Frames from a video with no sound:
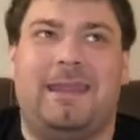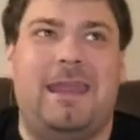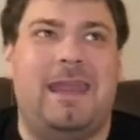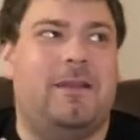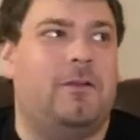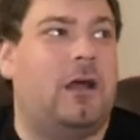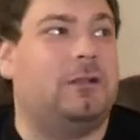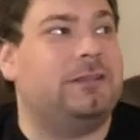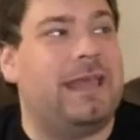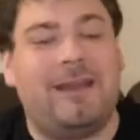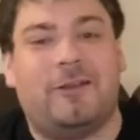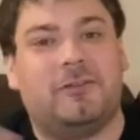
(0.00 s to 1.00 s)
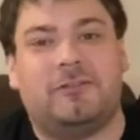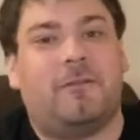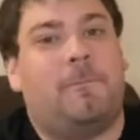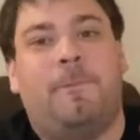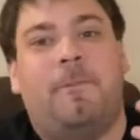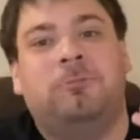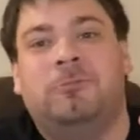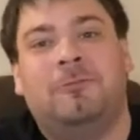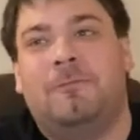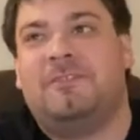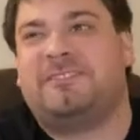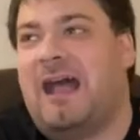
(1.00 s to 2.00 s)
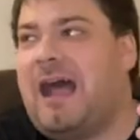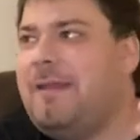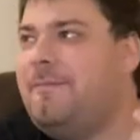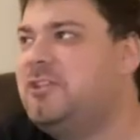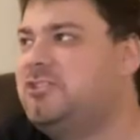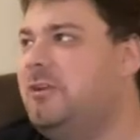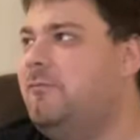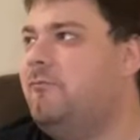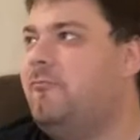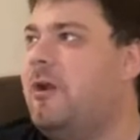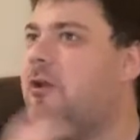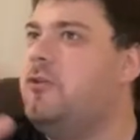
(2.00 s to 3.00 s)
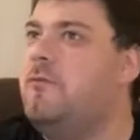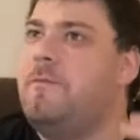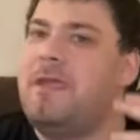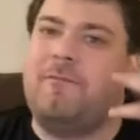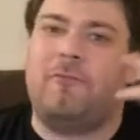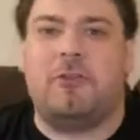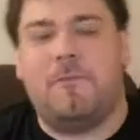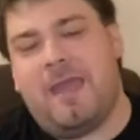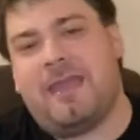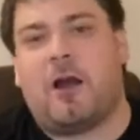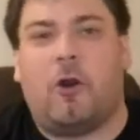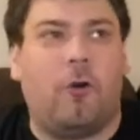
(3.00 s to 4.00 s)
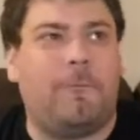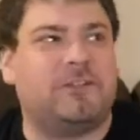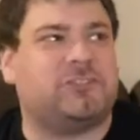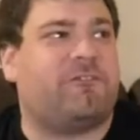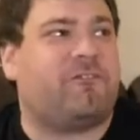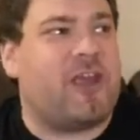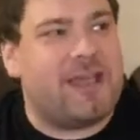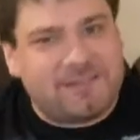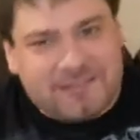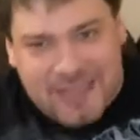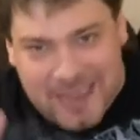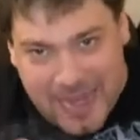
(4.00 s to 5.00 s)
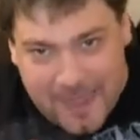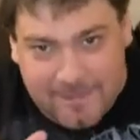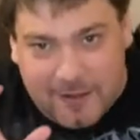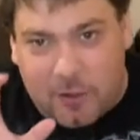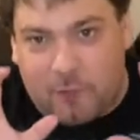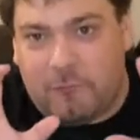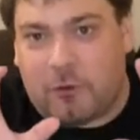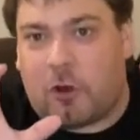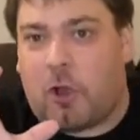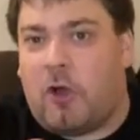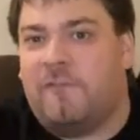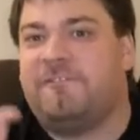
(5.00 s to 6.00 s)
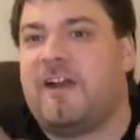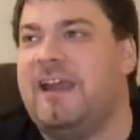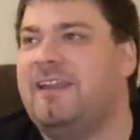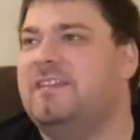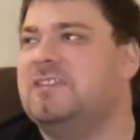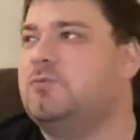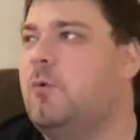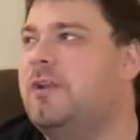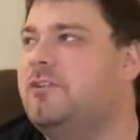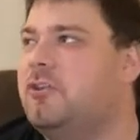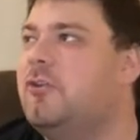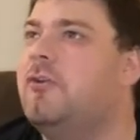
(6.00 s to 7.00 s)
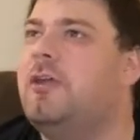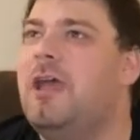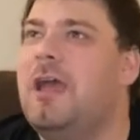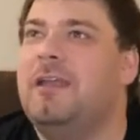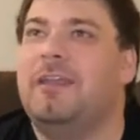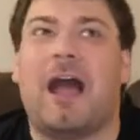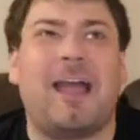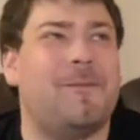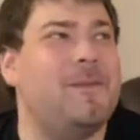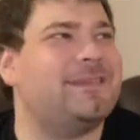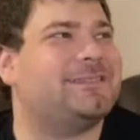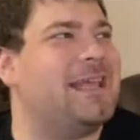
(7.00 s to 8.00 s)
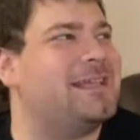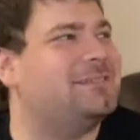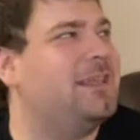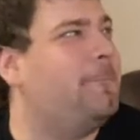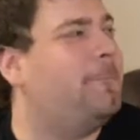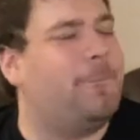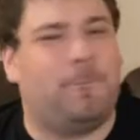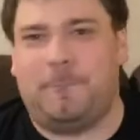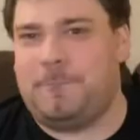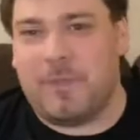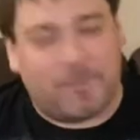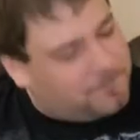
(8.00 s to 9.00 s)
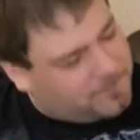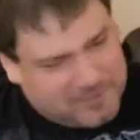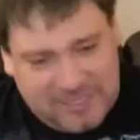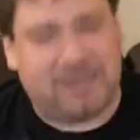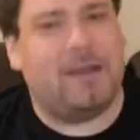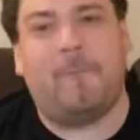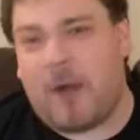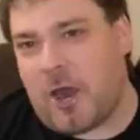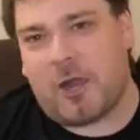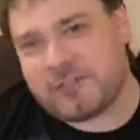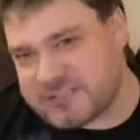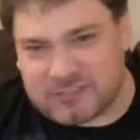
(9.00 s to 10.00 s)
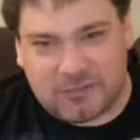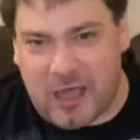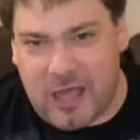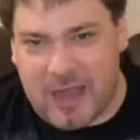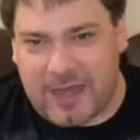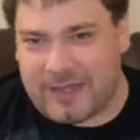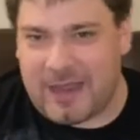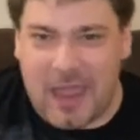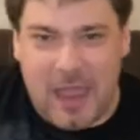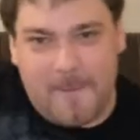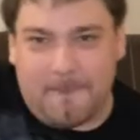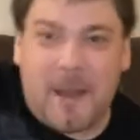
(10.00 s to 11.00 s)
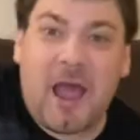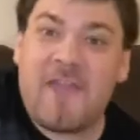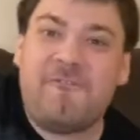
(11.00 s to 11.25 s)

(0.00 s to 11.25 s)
in a later side mission where you make a whole bunch of friends and you're all fighting this one dude. Yagami says the Kingdom Hearts line, "My